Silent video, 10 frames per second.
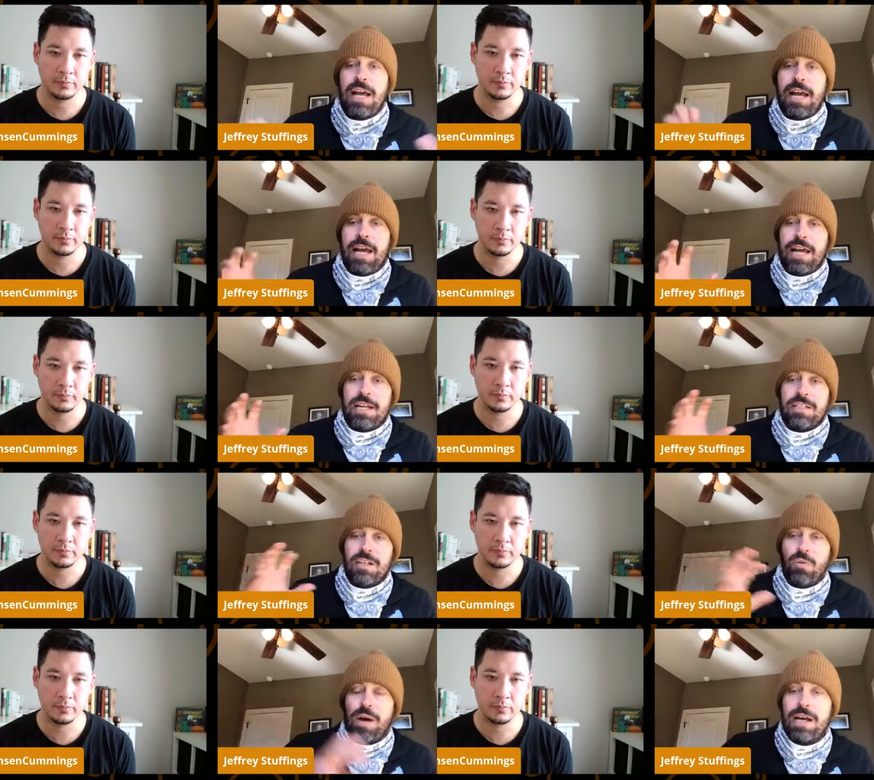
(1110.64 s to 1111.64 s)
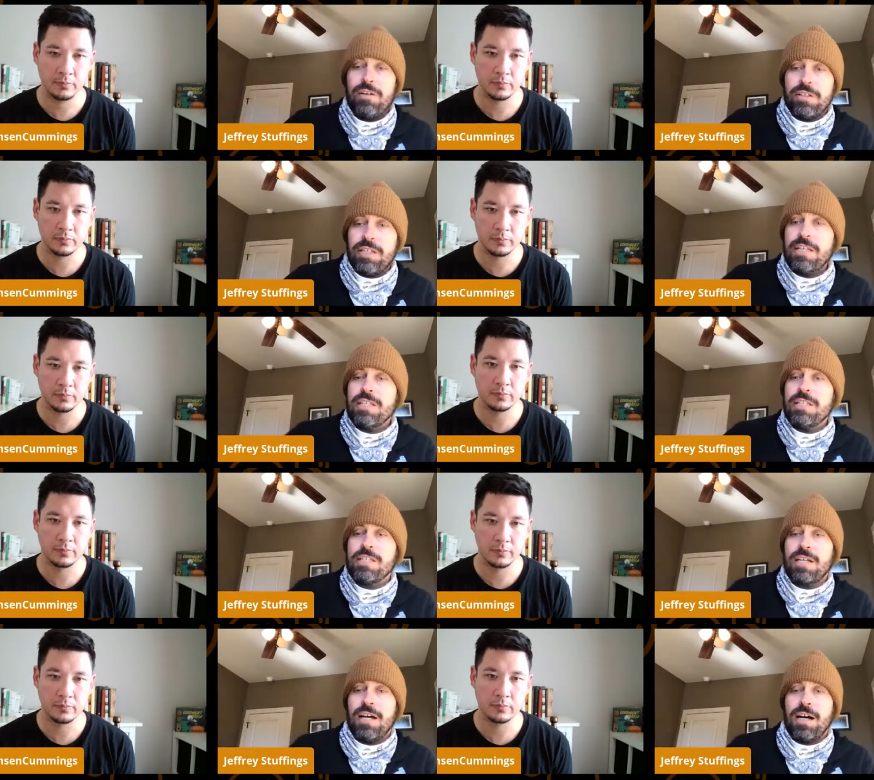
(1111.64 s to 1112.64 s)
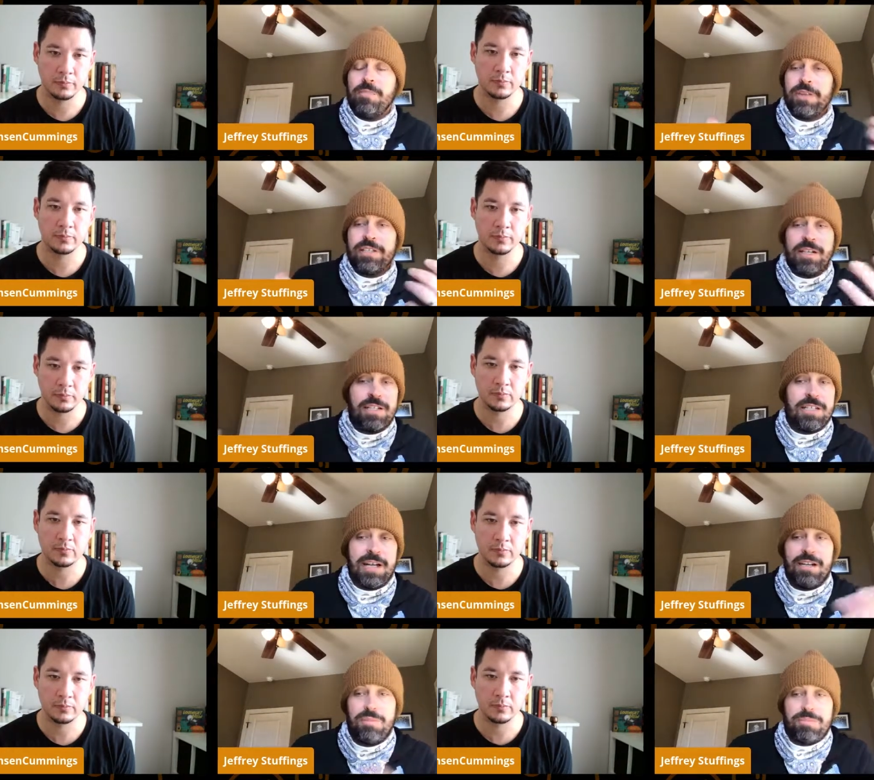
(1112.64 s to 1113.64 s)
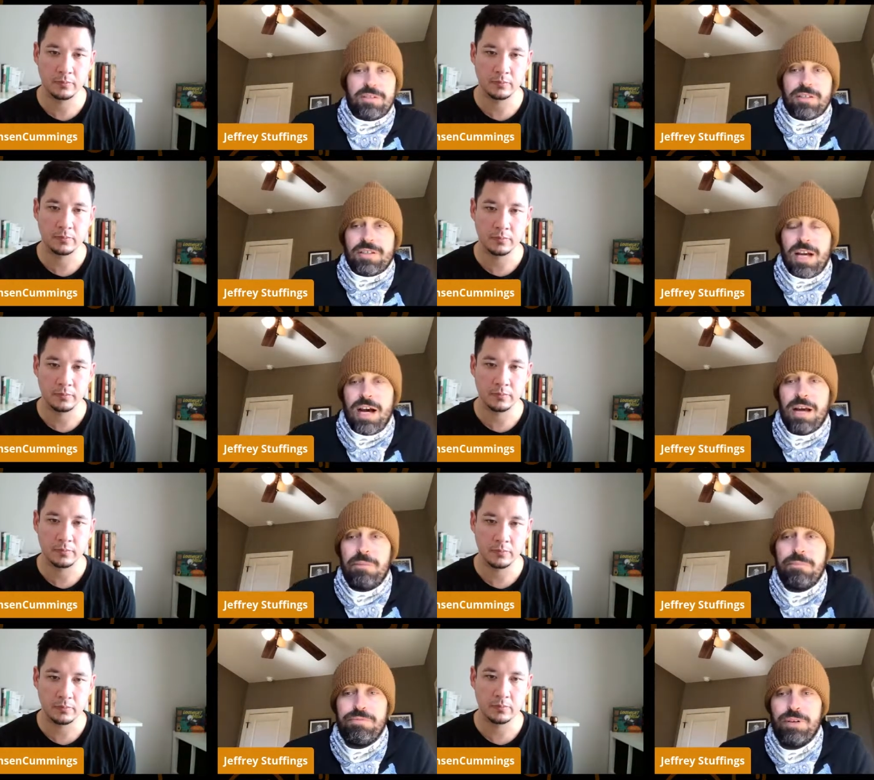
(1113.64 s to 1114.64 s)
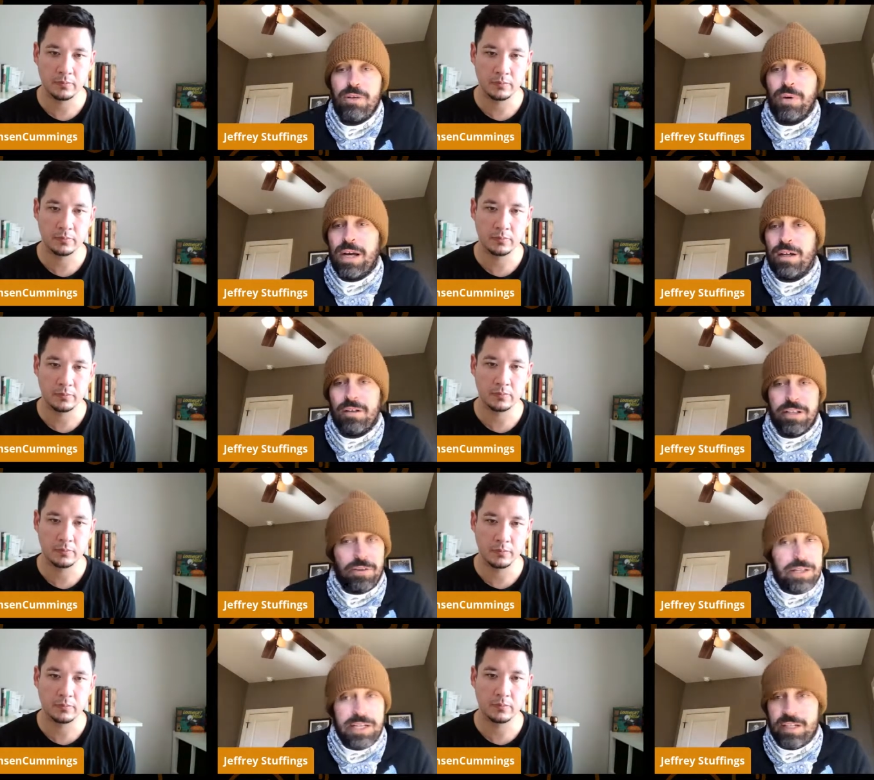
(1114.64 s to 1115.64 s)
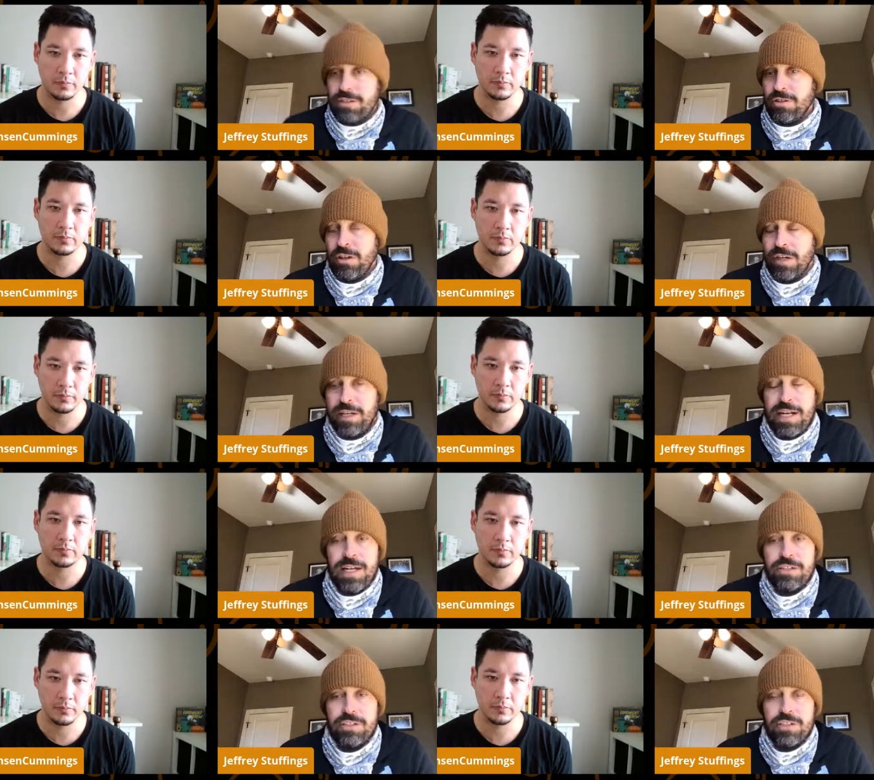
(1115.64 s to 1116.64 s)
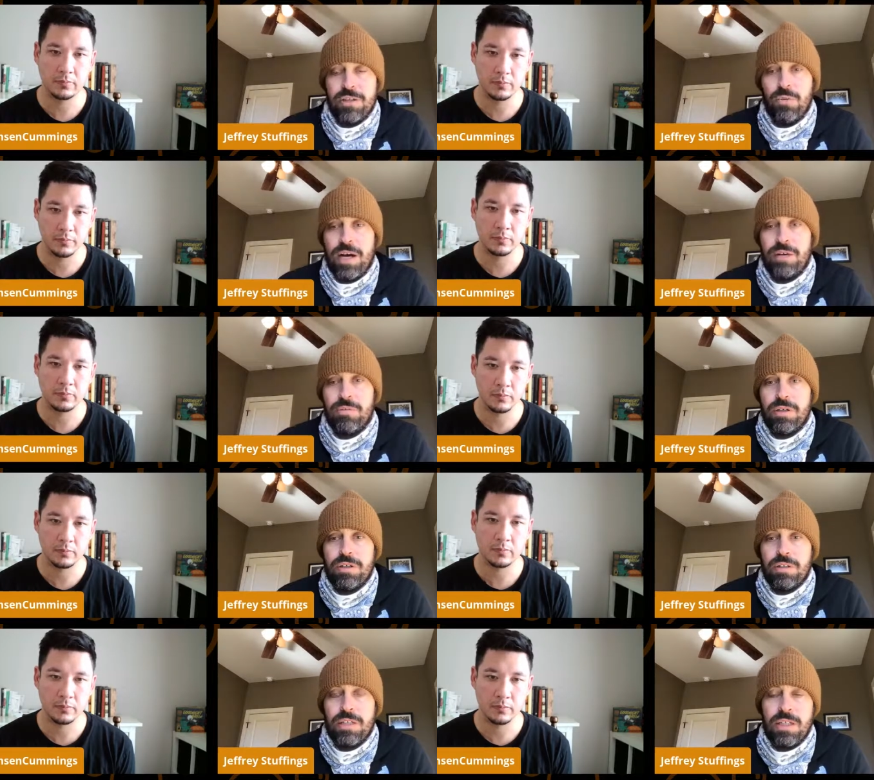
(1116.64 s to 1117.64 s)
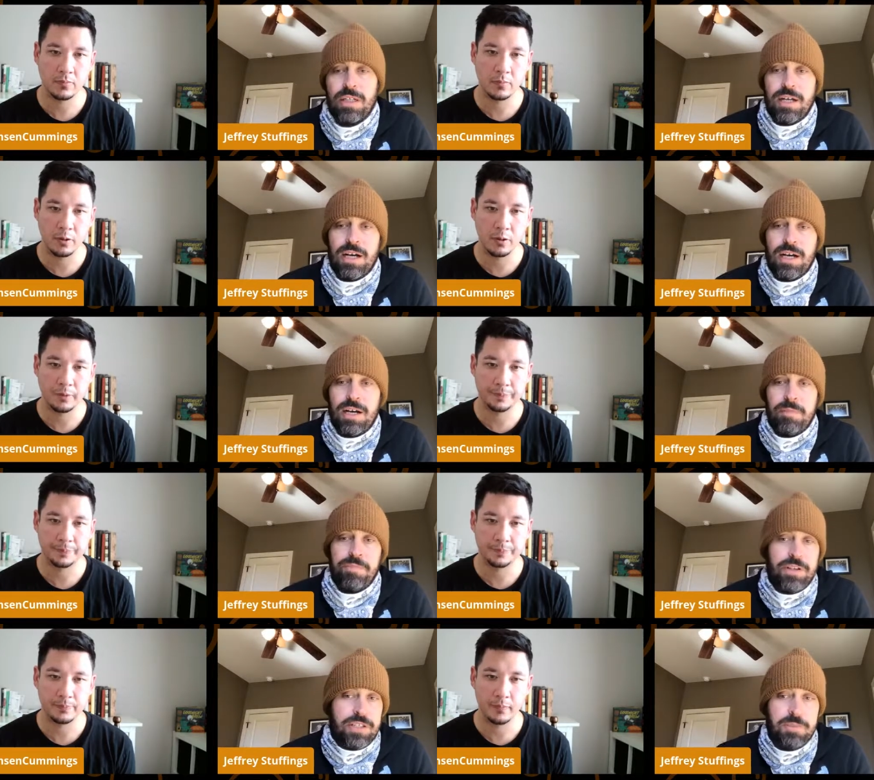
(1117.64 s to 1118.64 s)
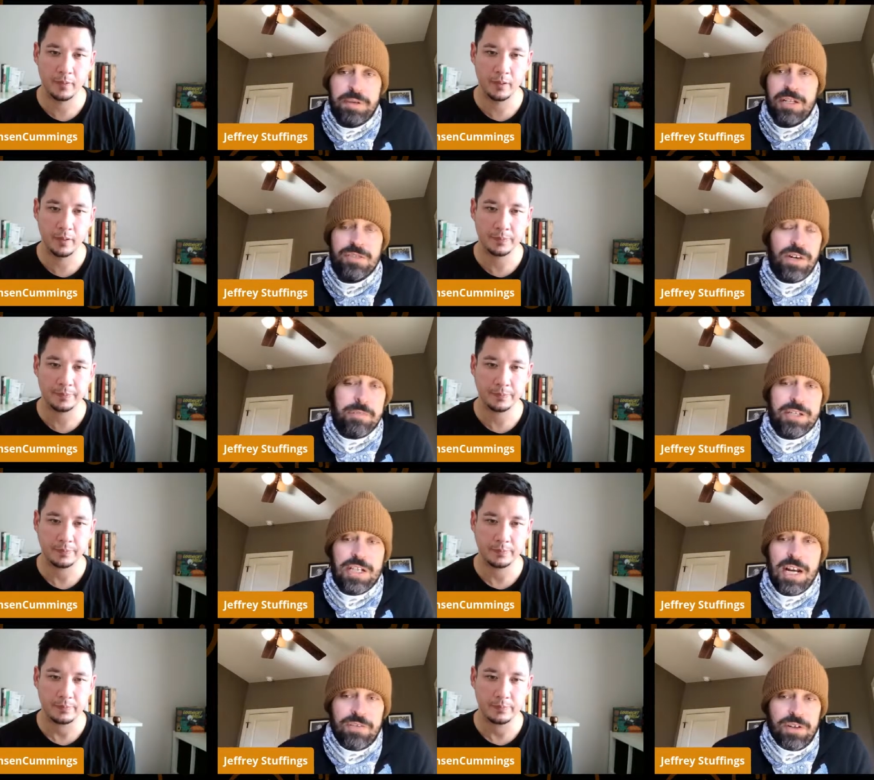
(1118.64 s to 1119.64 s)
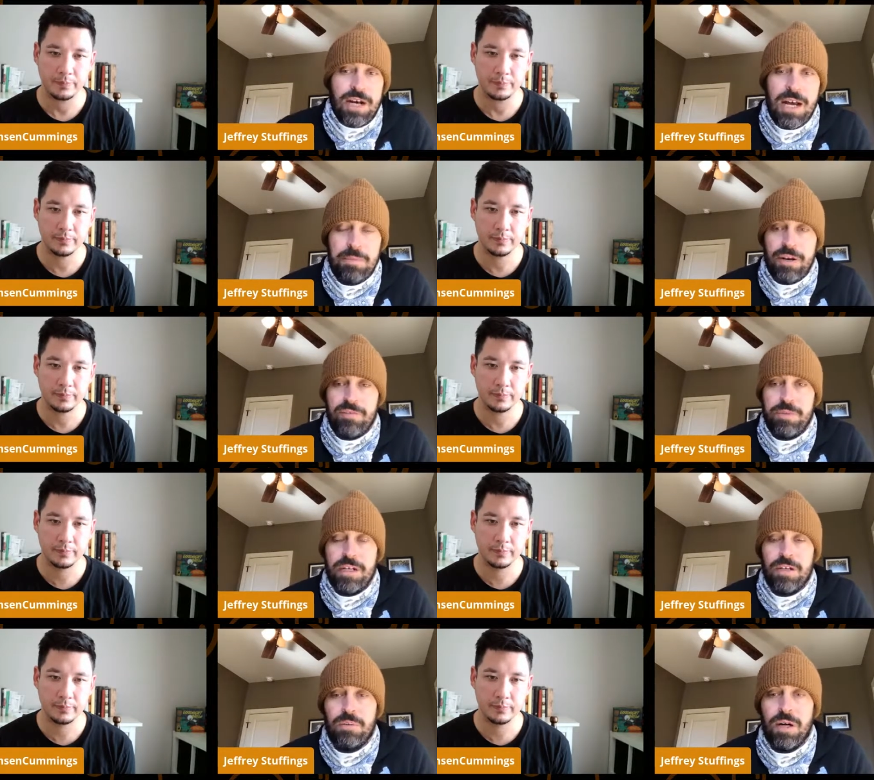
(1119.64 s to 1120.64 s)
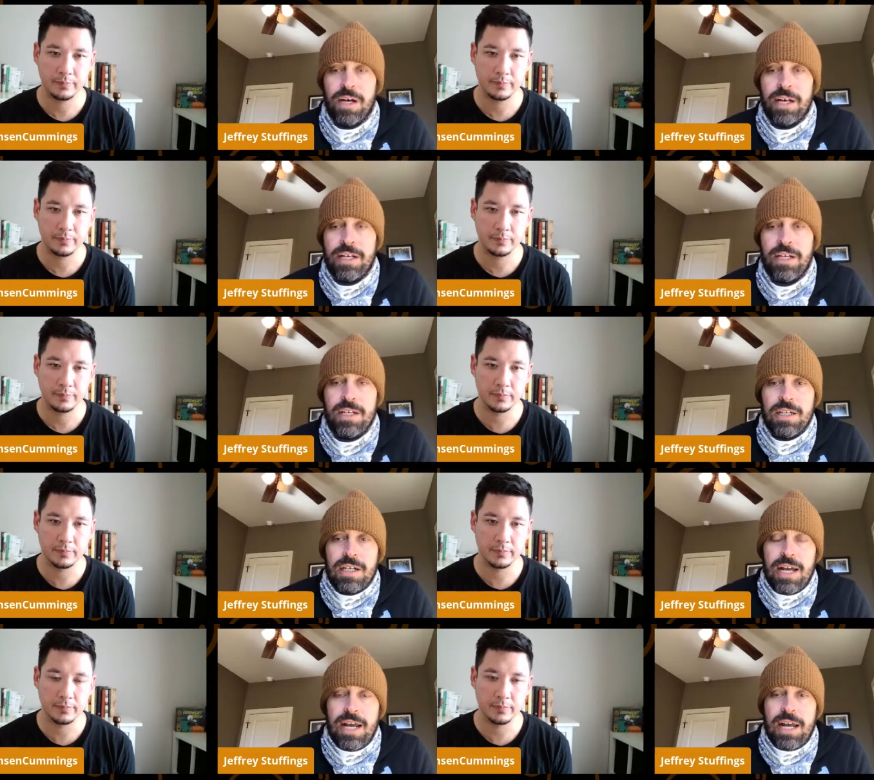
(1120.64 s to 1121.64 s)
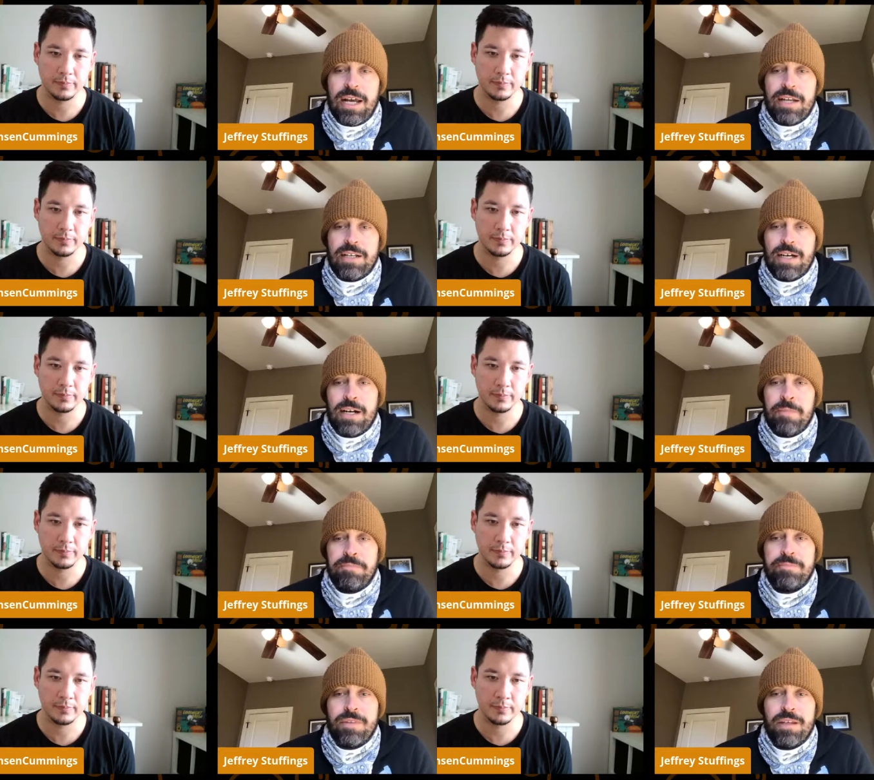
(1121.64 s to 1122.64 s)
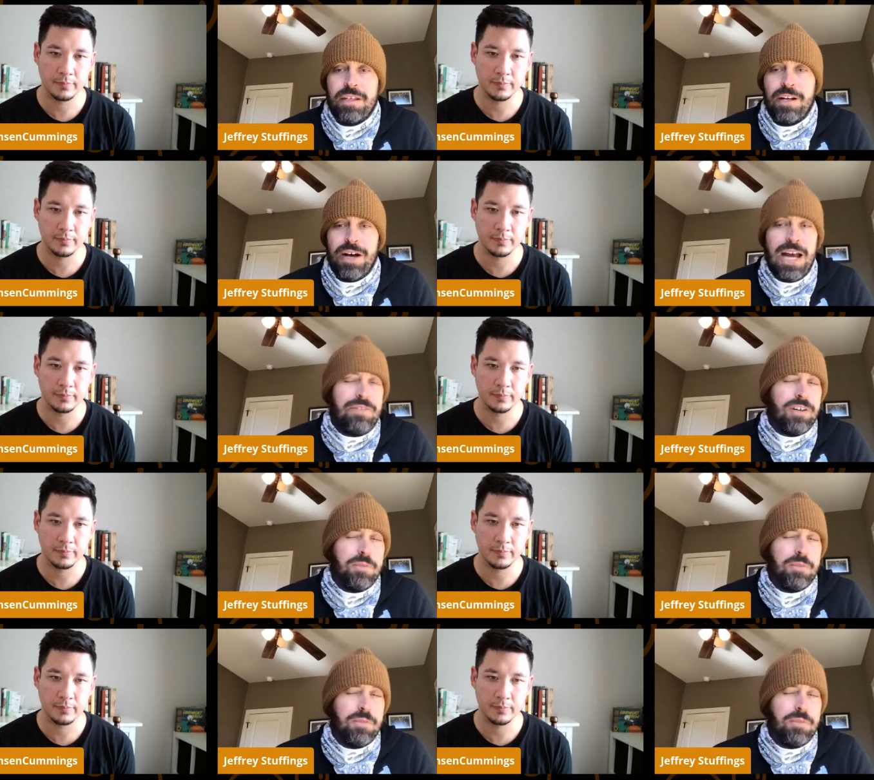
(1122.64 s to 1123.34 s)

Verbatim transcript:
Speaker 1: and you know wild yeast, um, it's going to stand up to time pretty well. You know, again, drawing an analogy to the wine world, um, you know, this beer is very much kind of a hybrid of beer and wine, and um, you know, I haven't